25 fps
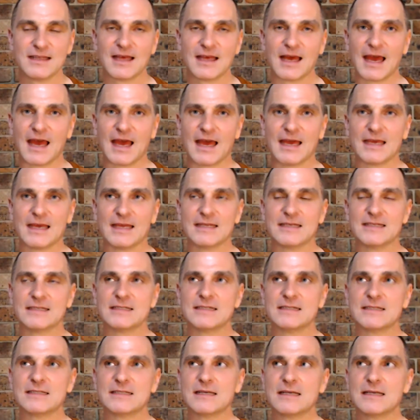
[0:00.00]

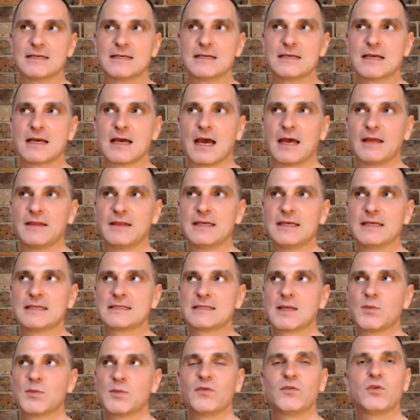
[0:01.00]
And I think
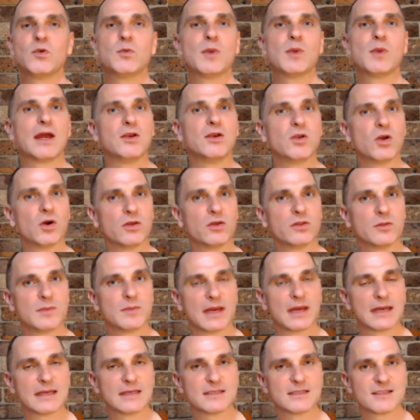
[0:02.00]
some of you might know them
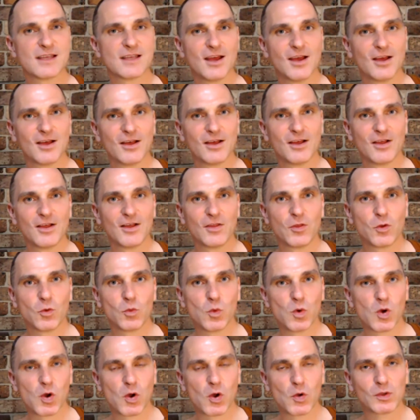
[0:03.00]
as the
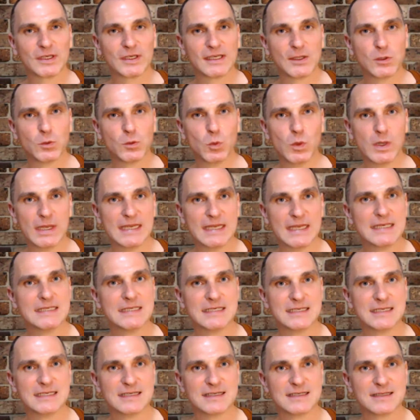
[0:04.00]
worldly
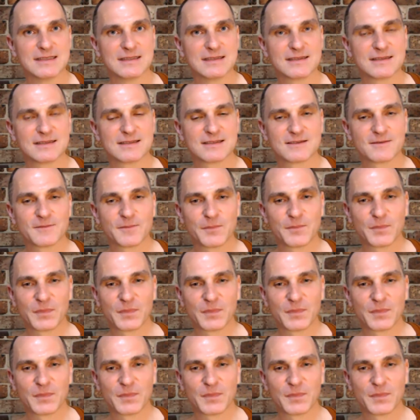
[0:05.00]
winds.